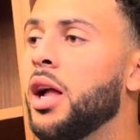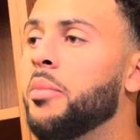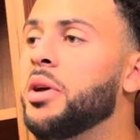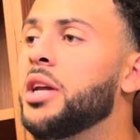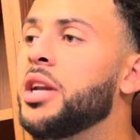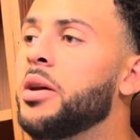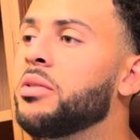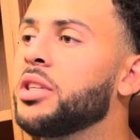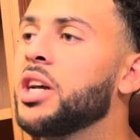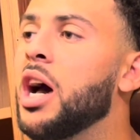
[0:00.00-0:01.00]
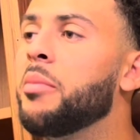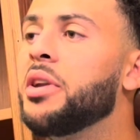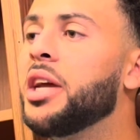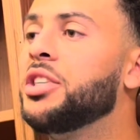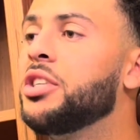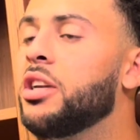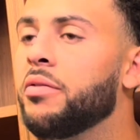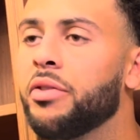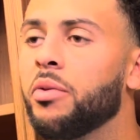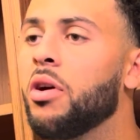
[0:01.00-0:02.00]
I mean, it was a combination
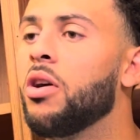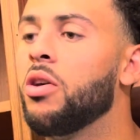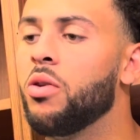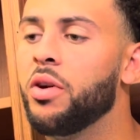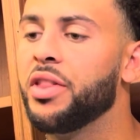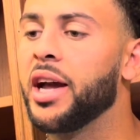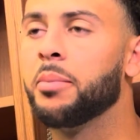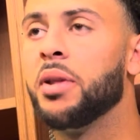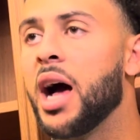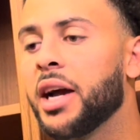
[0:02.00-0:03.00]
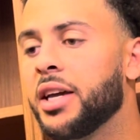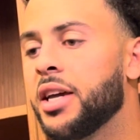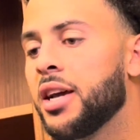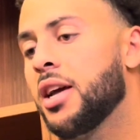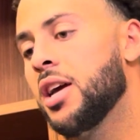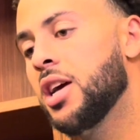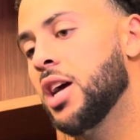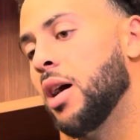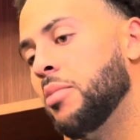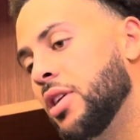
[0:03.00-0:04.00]
of throw and, like, blocking.
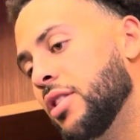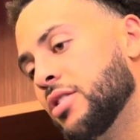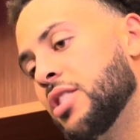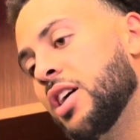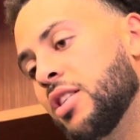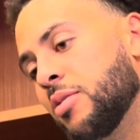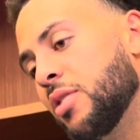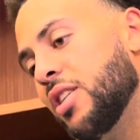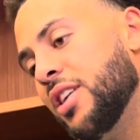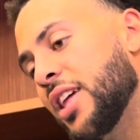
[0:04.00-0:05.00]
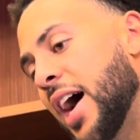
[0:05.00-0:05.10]
I mean, there's nothing really that